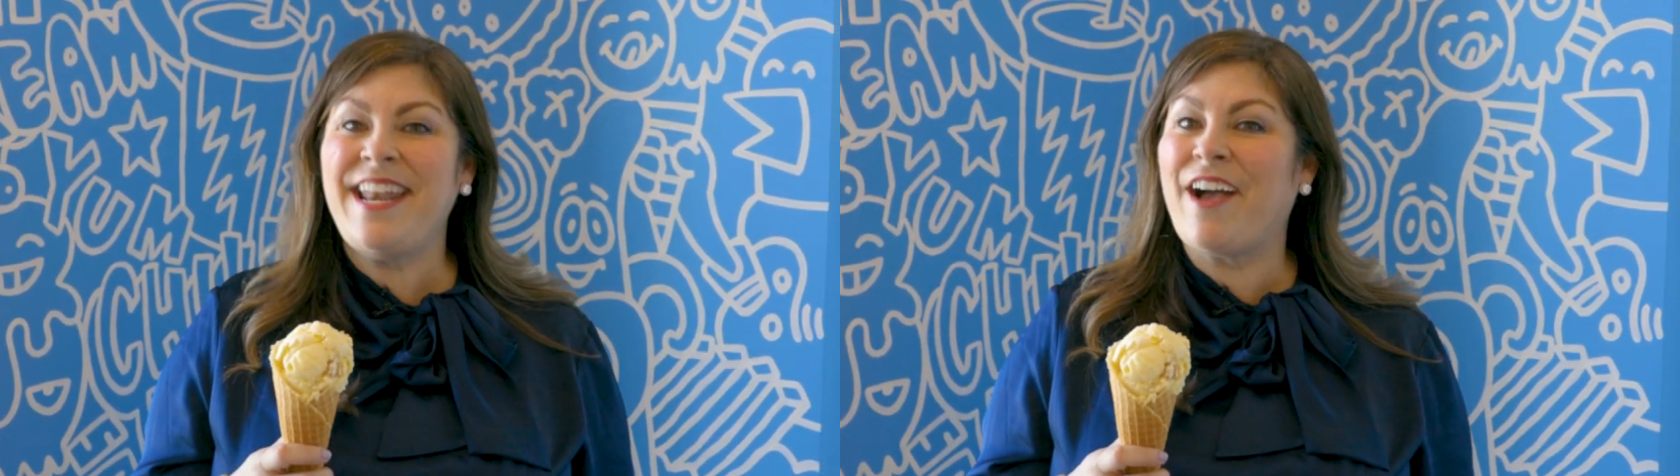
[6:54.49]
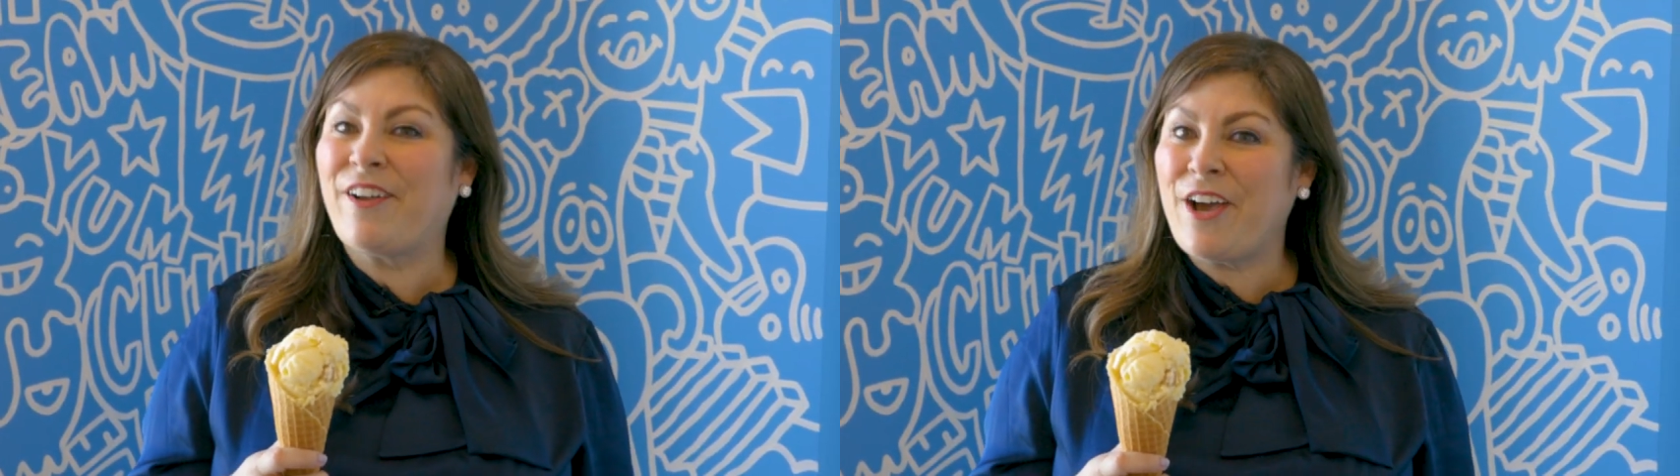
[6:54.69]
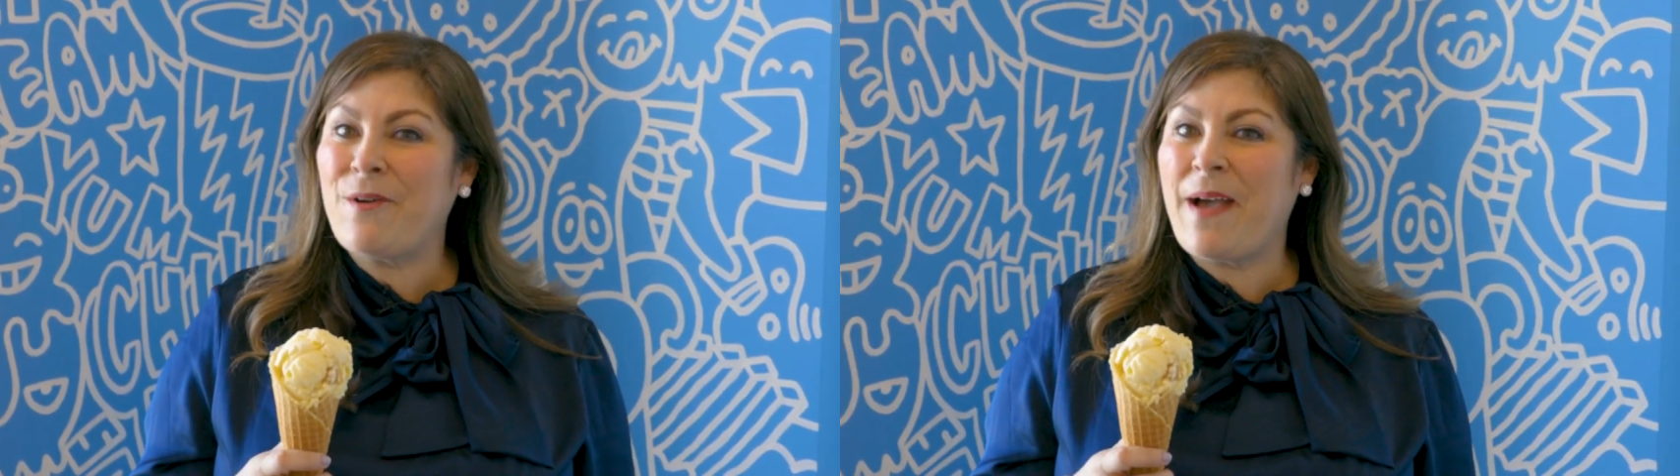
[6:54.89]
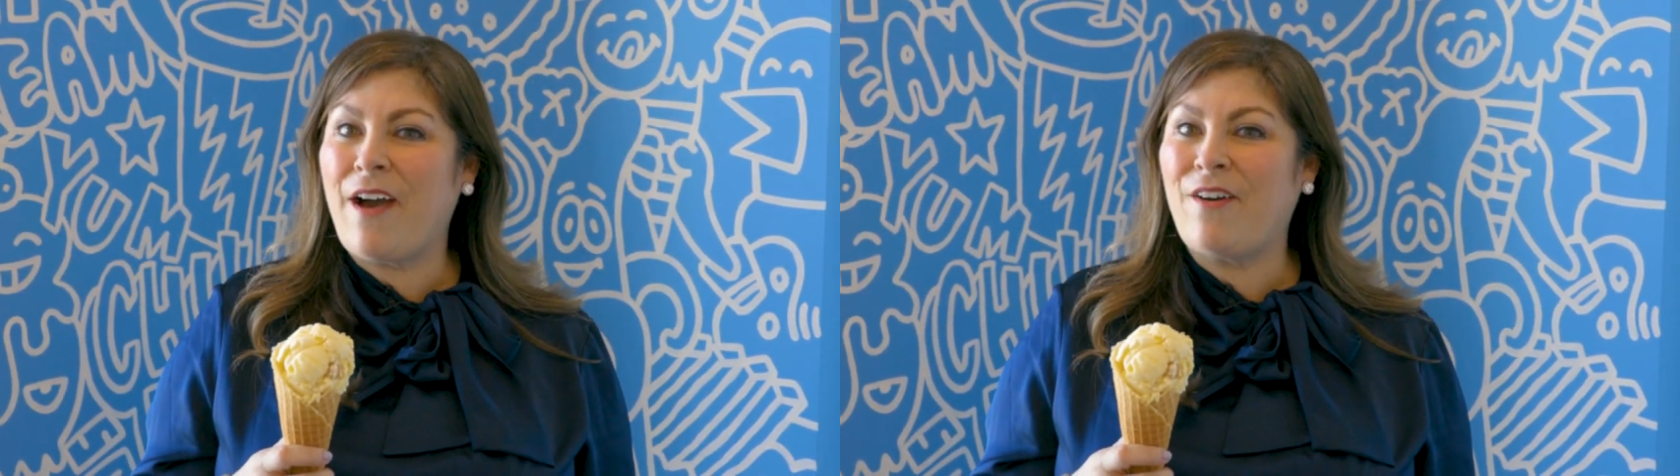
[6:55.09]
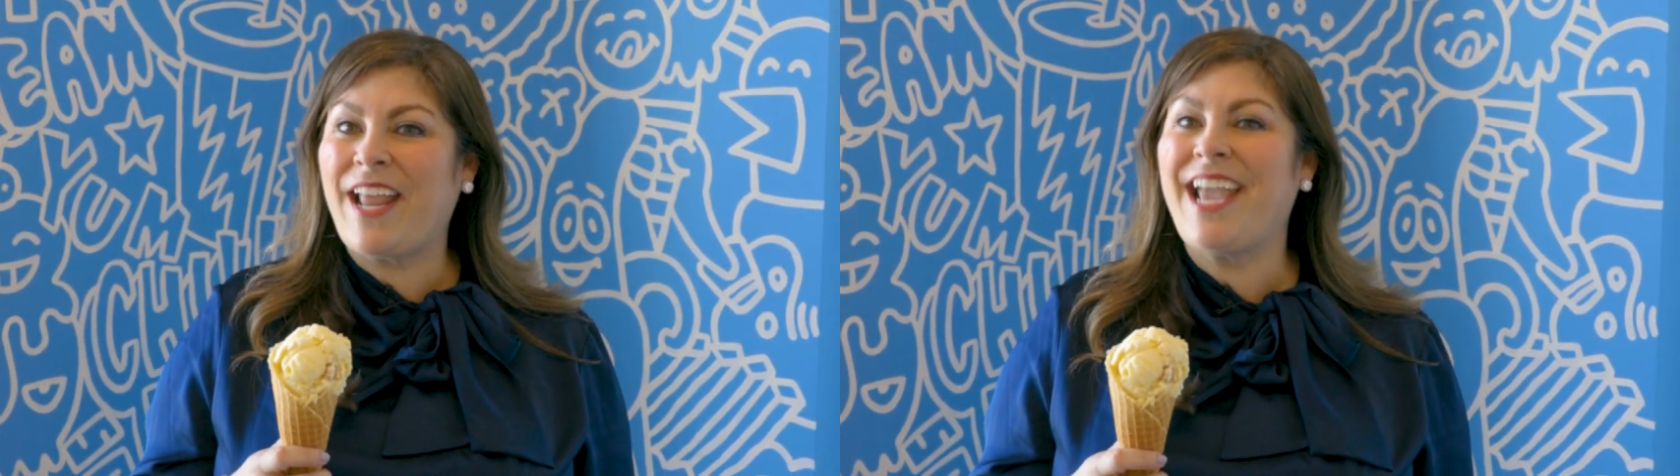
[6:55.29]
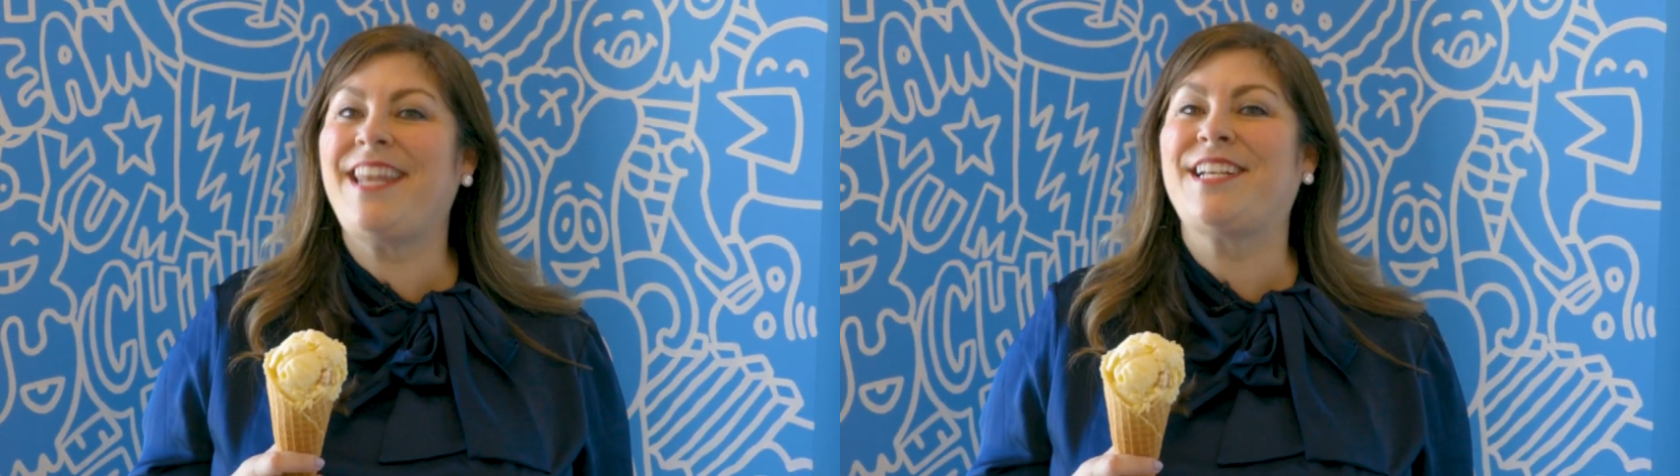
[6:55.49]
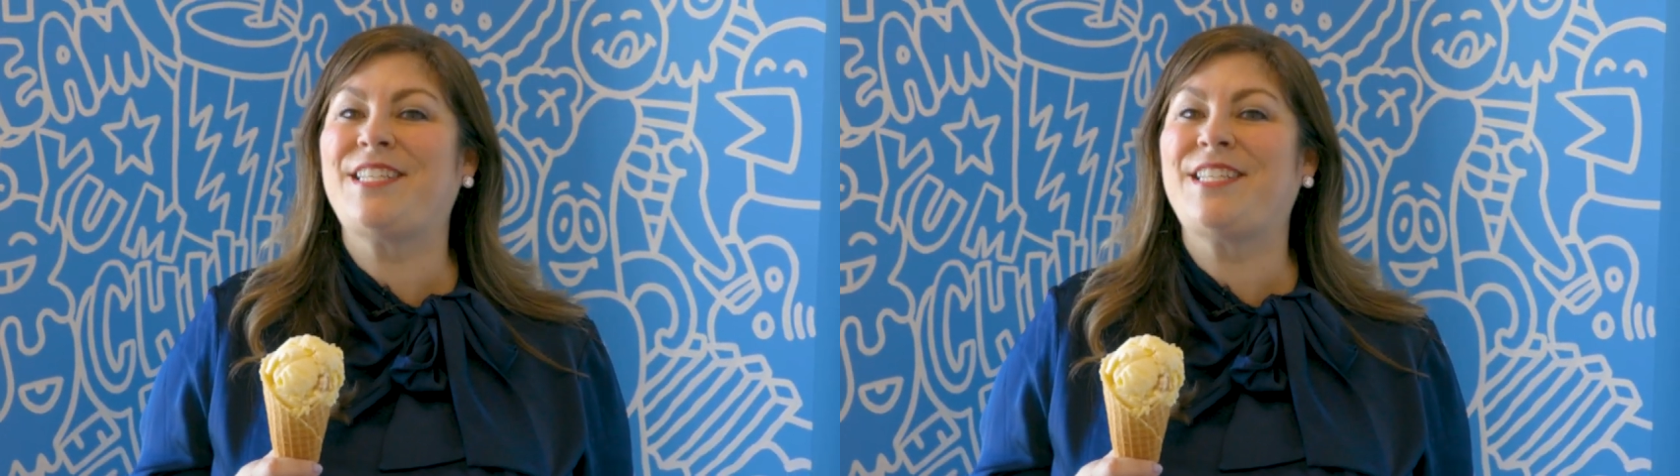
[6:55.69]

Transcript: Now go out and